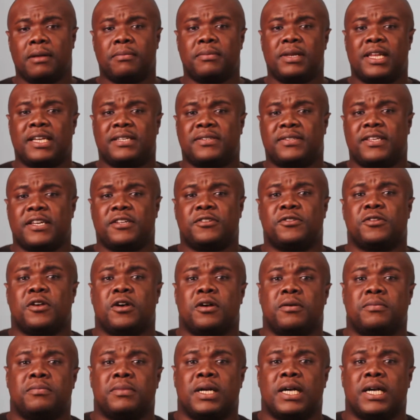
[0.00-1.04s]
let's take
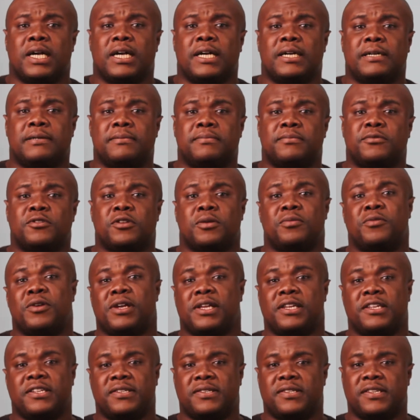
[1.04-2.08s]
some
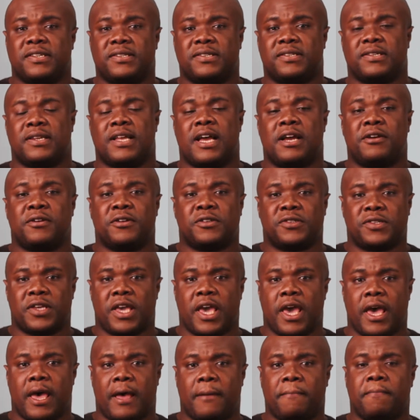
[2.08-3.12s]
realistic scenarios
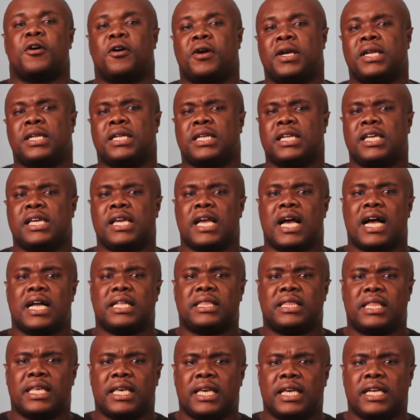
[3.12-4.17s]
here. Currently, I
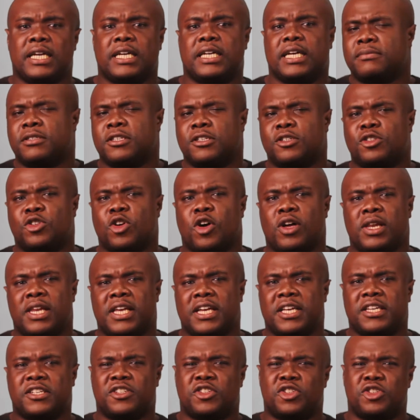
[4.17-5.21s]
think the dollar
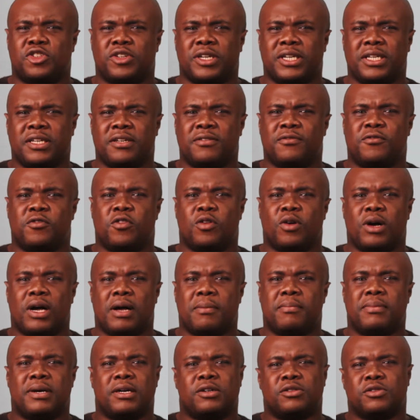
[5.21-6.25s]
is trading for
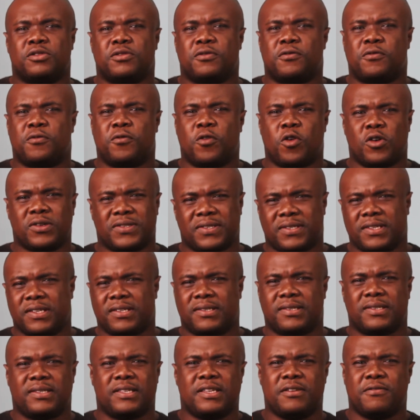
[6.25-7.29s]
about
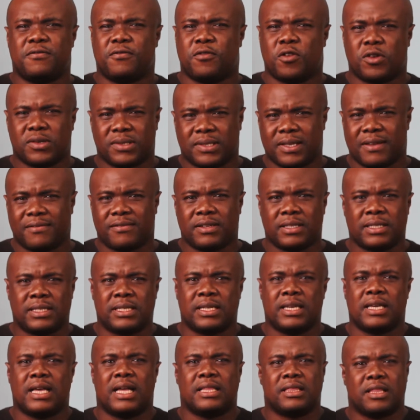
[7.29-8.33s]
460,
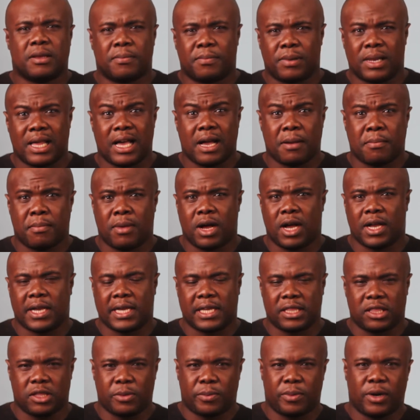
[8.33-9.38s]
470 at the black
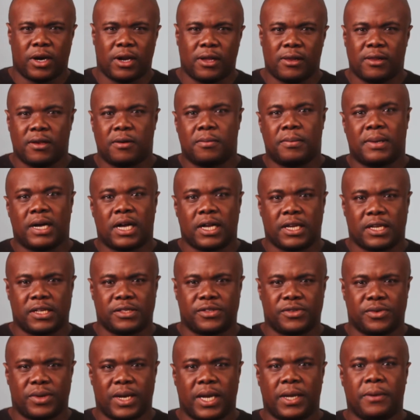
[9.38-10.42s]
market, the parallel
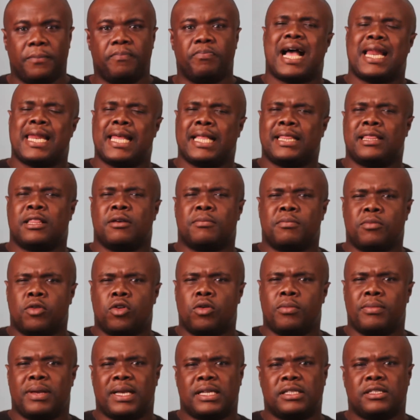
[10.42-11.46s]
market, right? And at the
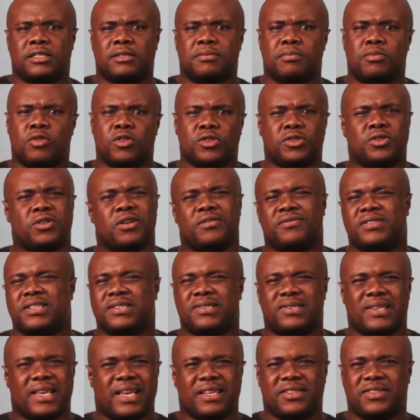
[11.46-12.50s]
moment, most of
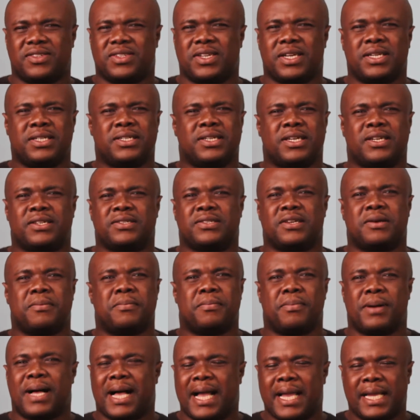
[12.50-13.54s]
these exchangers are
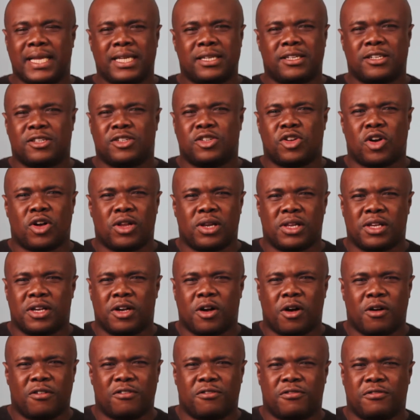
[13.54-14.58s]
buying the dollar
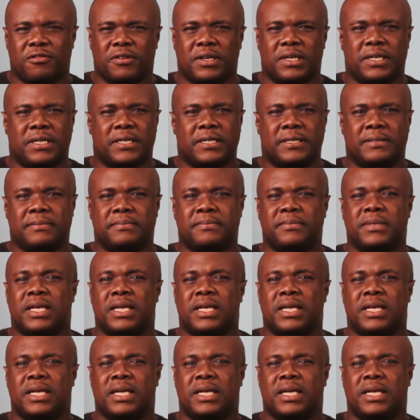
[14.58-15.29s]
off